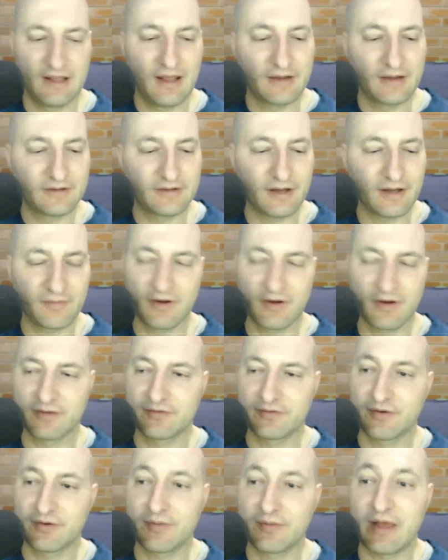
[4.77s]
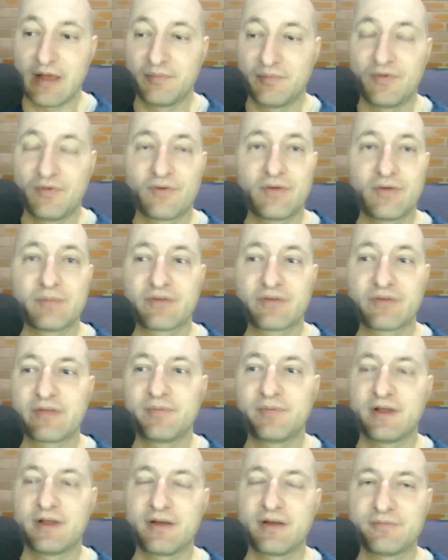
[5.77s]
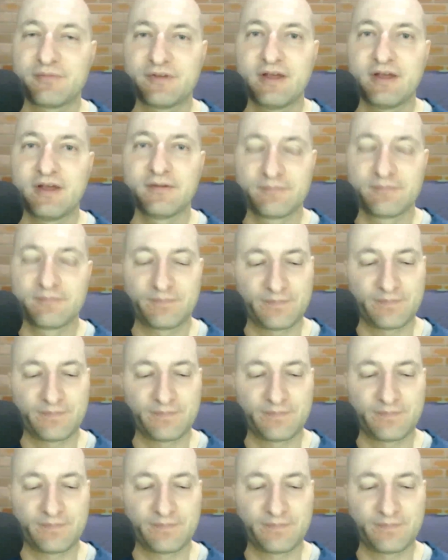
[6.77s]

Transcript: Today I'm going to talk about the book When Breath Becomes Air